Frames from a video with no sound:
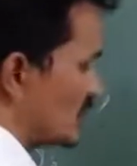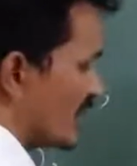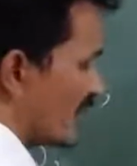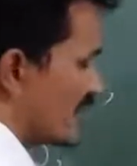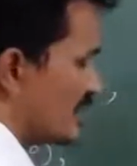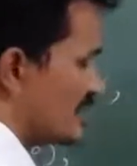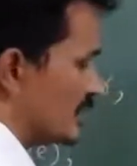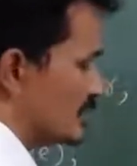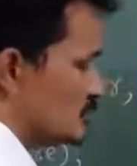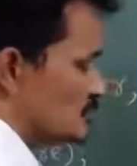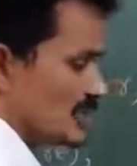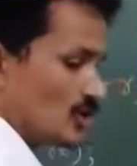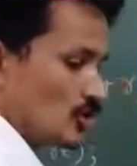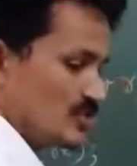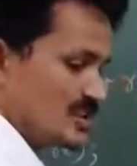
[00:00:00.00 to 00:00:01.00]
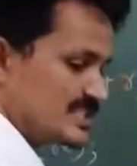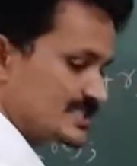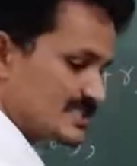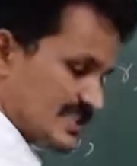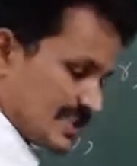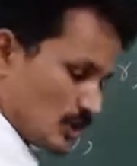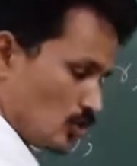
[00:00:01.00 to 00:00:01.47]
10 into 0
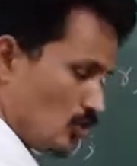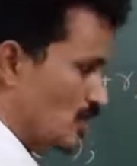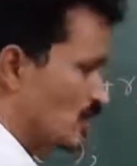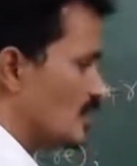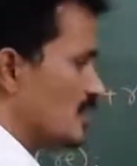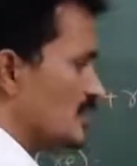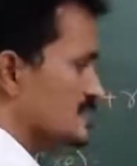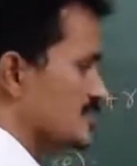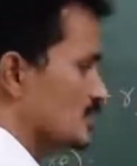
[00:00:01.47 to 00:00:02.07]
is 0.